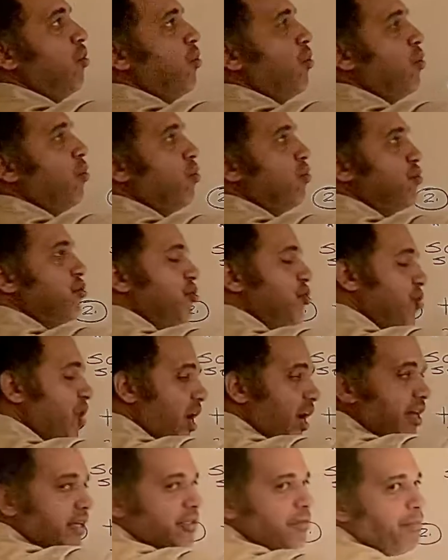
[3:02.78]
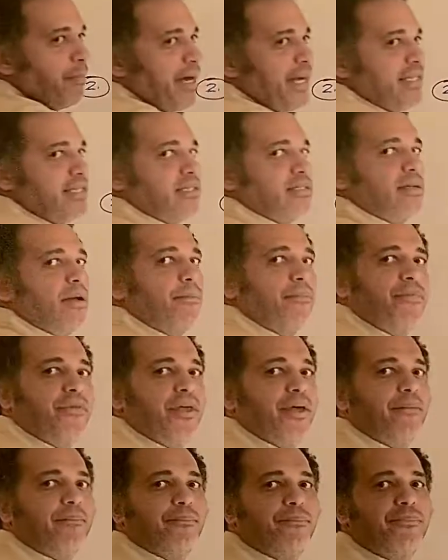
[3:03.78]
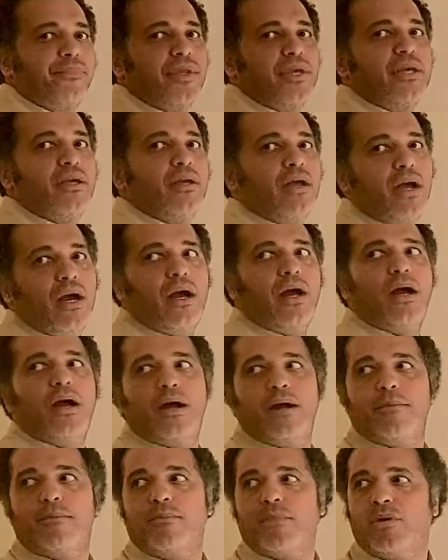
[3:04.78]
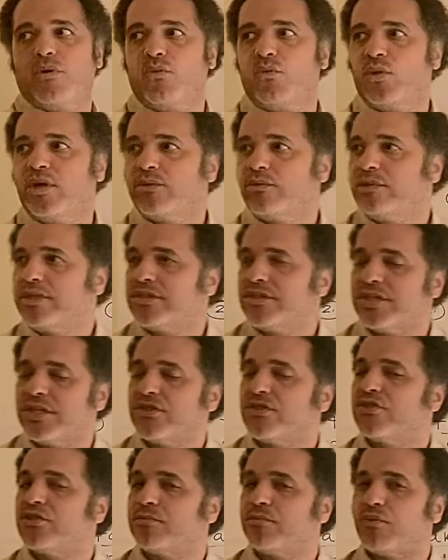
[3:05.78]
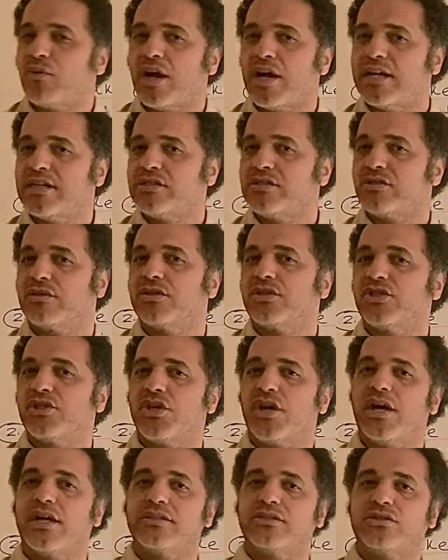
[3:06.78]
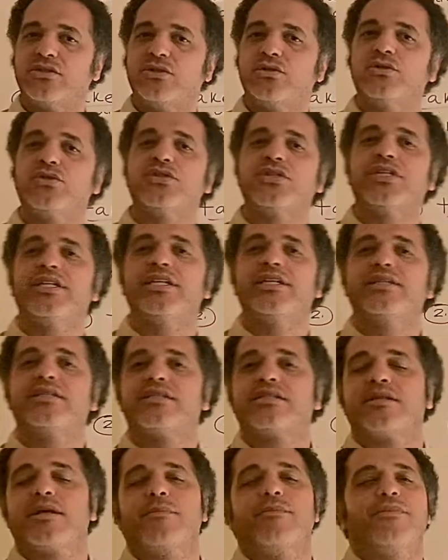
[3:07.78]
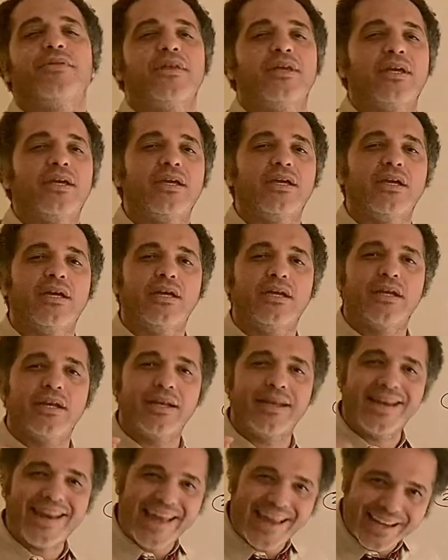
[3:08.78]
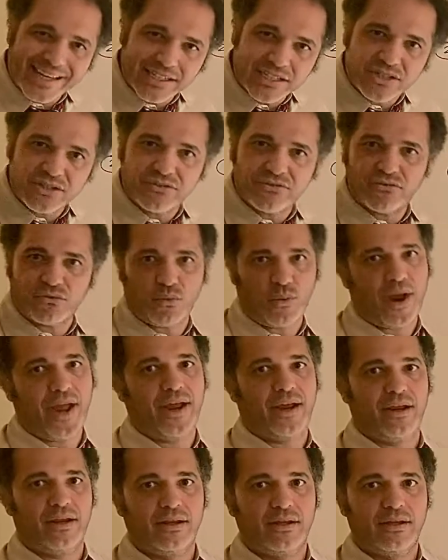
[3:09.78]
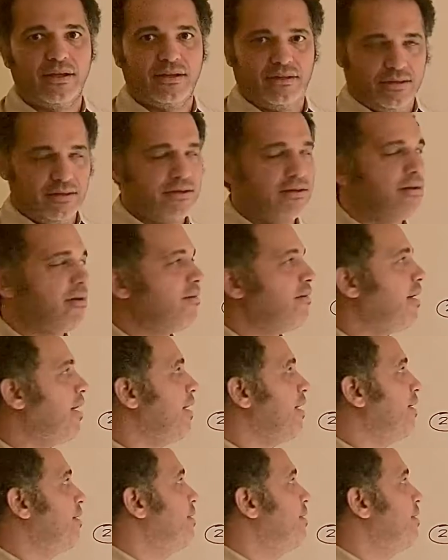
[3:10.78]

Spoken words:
or shocked by something. When we say surprised or shocked, usually it's something in a negative way. All right?